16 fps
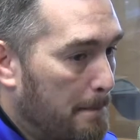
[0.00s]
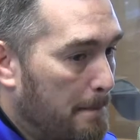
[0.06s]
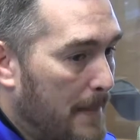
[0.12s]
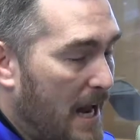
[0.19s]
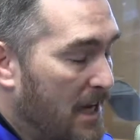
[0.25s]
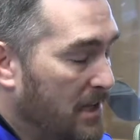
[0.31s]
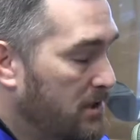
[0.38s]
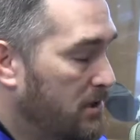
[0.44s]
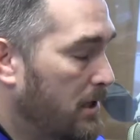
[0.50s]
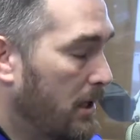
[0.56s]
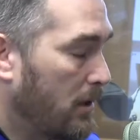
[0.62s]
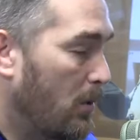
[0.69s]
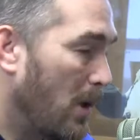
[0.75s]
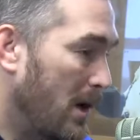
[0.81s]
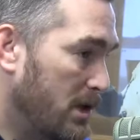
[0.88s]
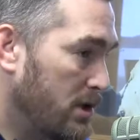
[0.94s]
asking
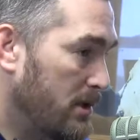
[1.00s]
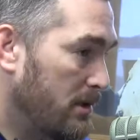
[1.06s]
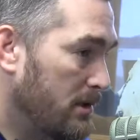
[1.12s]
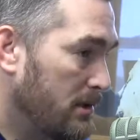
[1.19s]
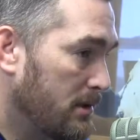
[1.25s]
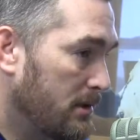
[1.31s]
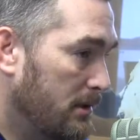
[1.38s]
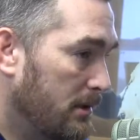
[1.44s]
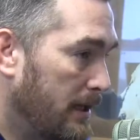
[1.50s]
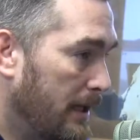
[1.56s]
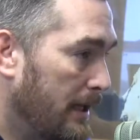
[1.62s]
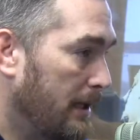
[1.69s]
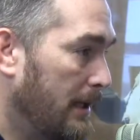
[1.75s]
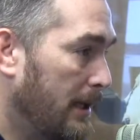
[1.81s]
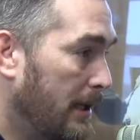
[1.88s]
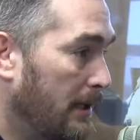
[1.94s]
questions
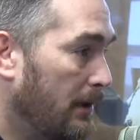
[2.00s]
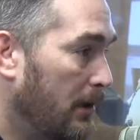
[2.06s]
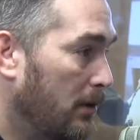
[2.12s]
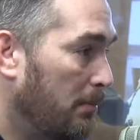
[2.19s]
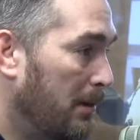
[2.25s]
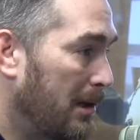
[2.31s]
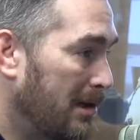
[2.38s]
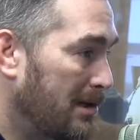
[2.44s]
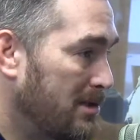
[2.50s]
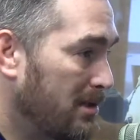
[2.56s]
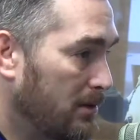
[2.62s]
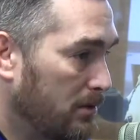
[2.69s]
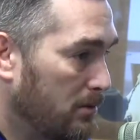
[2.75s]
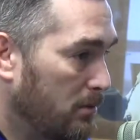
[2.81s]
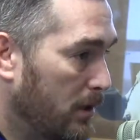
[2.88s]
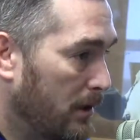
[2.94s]
and getting a little
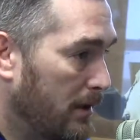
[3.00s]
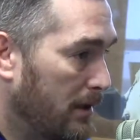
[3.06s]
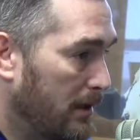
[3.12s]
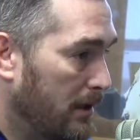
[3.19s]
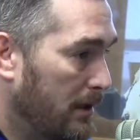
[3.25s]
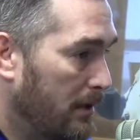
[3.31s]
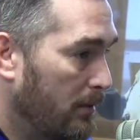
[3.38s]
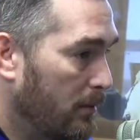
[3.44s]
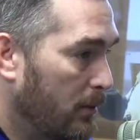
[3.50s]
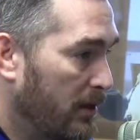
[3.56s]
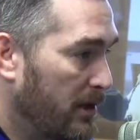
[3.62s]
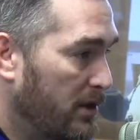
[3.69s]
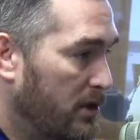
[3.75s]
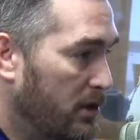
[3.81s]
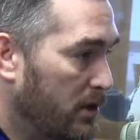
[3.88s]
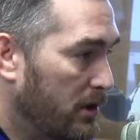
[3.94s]
personal with
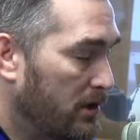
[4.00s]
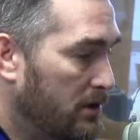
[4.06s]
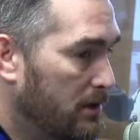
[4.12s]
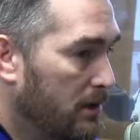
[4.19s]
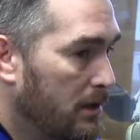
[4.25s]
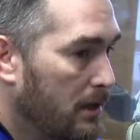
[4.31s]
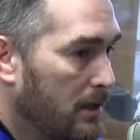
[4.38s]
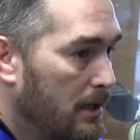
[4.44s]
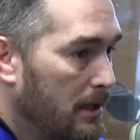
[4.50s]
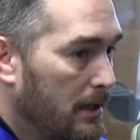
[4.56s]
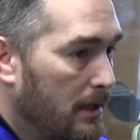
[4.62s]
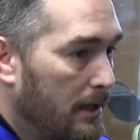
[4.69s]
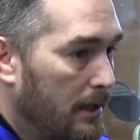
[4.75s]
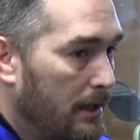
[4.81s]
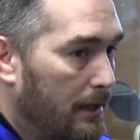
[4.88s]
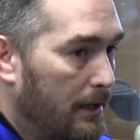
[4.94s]
the jurors,
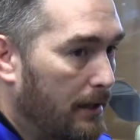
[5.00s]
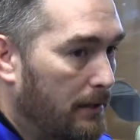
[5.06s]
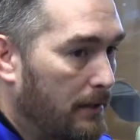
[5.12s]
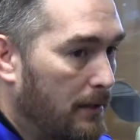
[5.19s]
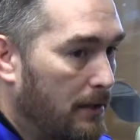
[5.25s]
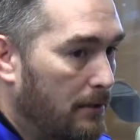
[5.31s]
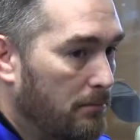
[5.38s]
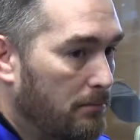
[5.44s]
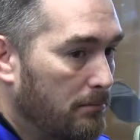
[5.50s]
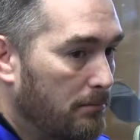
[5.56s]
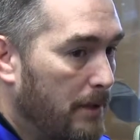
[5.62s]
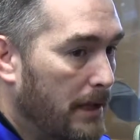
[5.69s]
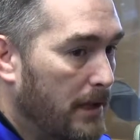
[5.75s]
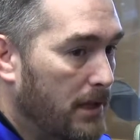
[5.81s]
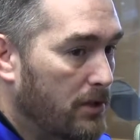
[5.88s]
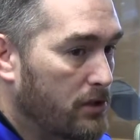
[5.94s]
and
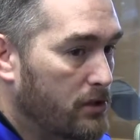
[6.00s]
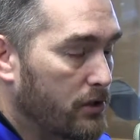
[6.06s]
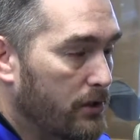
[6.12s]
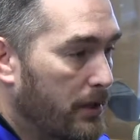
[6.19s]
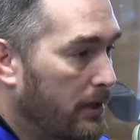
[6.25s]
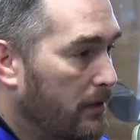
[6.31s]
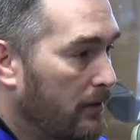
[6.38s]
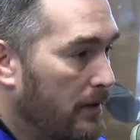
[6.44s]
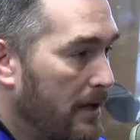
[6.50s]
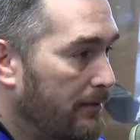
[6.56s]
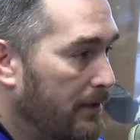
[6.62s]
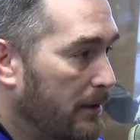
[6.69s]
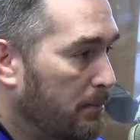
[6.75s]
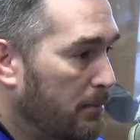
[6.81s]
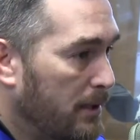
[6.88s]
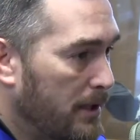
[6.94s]
making sure they don't have
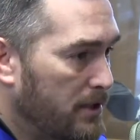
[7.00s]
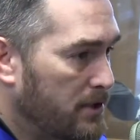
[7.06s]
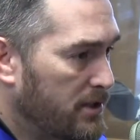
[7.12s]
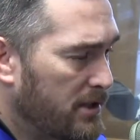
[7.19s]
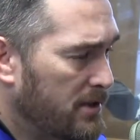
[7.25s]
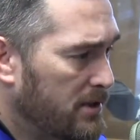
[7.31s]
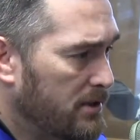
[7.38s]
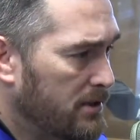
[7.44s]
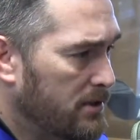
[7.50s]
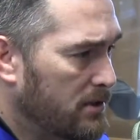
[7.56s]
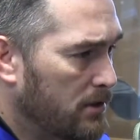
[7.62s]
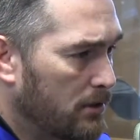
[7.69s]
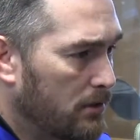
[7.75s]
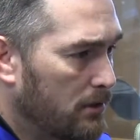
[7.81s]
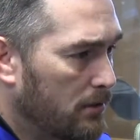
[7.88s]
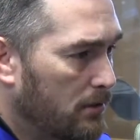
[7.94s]
any
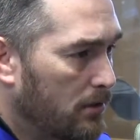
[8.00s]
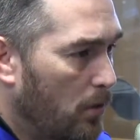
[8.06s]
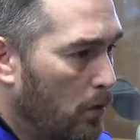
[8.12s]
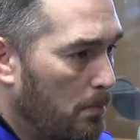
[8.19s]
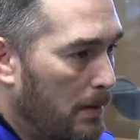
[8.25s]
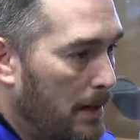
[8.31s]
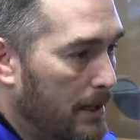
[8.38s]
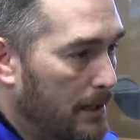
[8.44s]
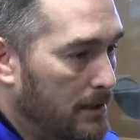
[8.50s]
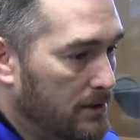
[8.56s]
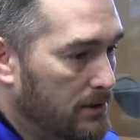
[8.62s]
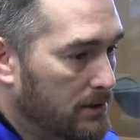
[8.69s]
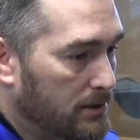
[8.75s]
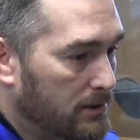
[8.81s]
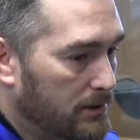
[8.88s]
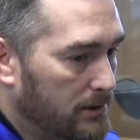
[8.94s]
prejudices or
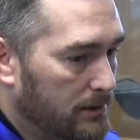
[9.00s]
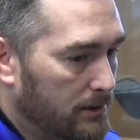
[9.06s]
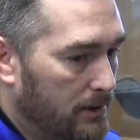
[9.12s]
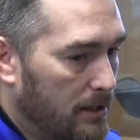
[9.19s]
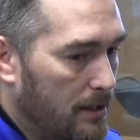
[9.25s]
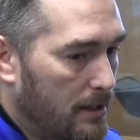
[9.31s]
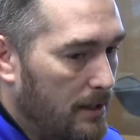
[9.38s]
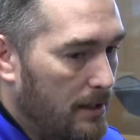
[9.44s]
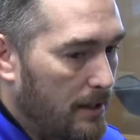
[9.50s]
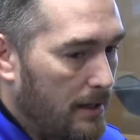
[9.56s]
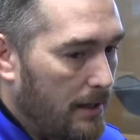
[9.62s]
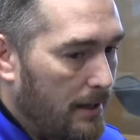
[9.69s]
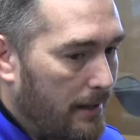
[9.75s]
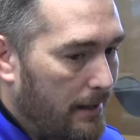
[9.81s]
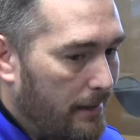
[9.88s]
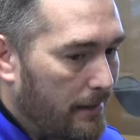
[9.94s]
biases,
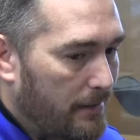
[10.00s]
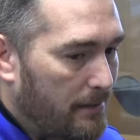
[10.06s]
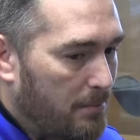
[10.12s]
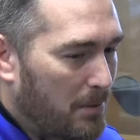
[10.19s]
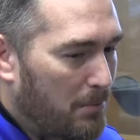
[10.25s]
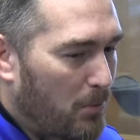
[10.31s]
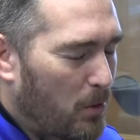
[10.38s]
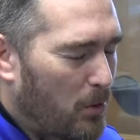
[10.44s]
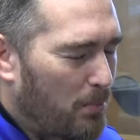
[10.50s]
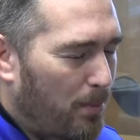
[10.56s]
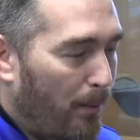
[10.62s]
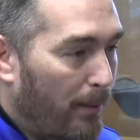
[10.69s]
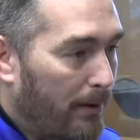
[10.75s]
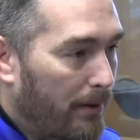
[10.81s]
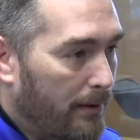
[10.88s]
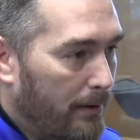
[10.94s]
but more
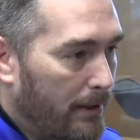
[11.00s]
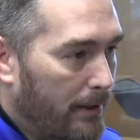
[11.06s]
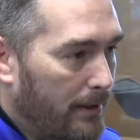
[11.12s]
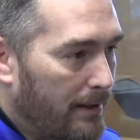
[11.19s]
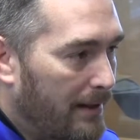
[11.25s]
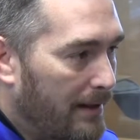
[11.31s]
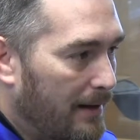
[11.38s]
importantly,